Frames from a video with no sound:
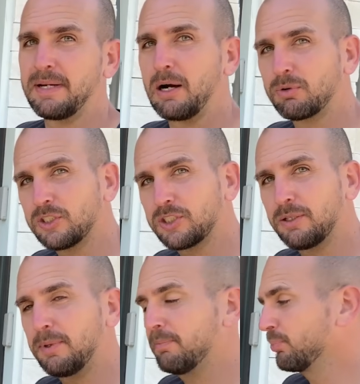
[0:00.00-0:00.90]
Now we're just
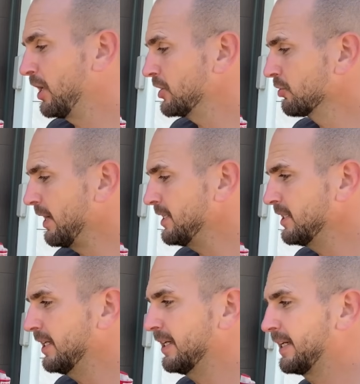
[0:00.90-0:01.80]
gonna be
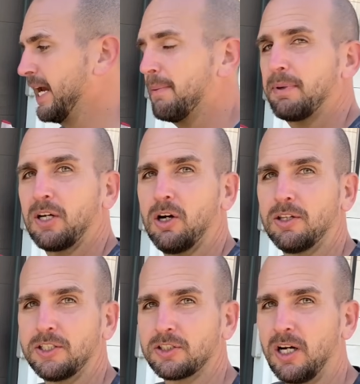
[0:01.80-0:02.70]
pressurizing and capping
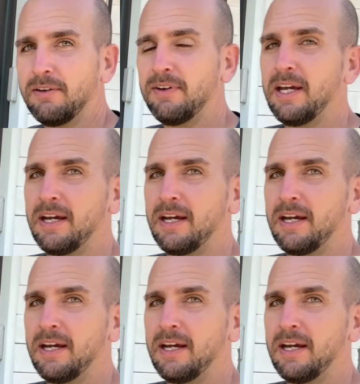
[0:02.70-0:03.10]
all these off